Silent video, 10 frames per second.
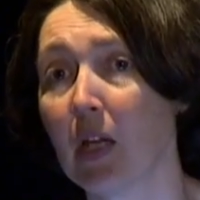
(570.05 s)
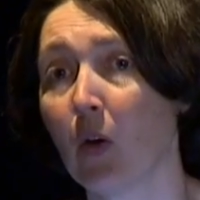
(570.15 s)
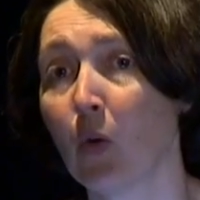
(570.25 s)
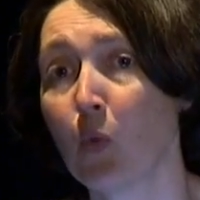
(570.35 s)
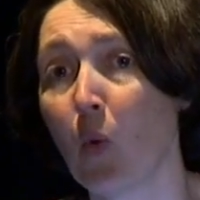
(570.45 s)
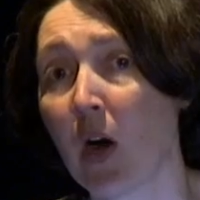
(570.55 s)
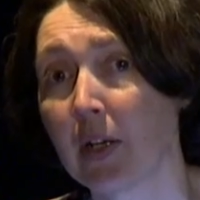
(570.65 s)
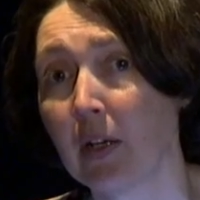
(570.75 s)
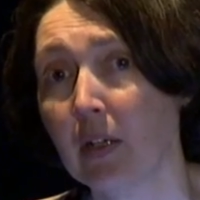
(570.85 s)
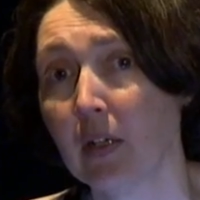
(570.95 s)
on
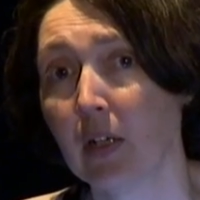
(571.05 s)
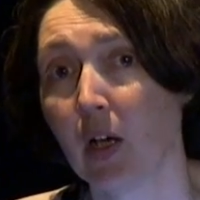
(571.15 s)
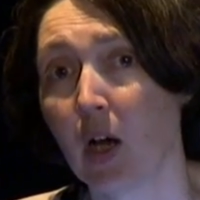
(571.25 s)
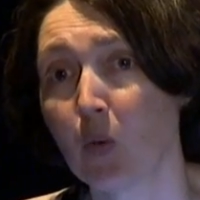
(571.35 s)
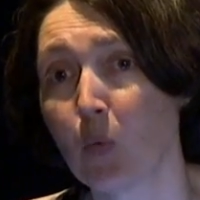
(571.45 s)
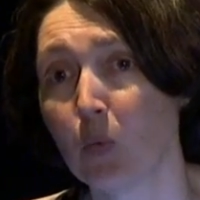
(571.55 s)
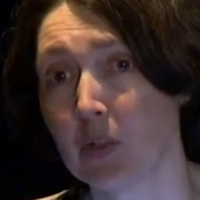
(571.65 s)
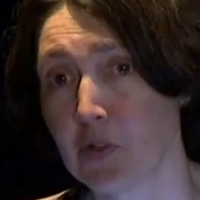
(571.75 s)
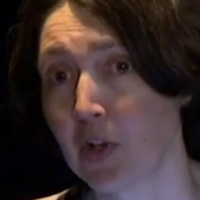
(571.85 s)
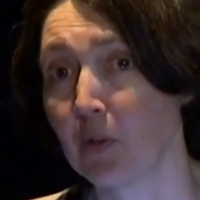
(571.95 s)
one, on
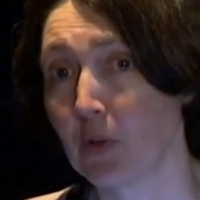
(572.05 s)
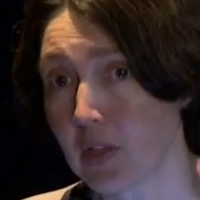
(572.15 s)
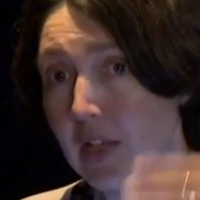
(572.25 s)
you know,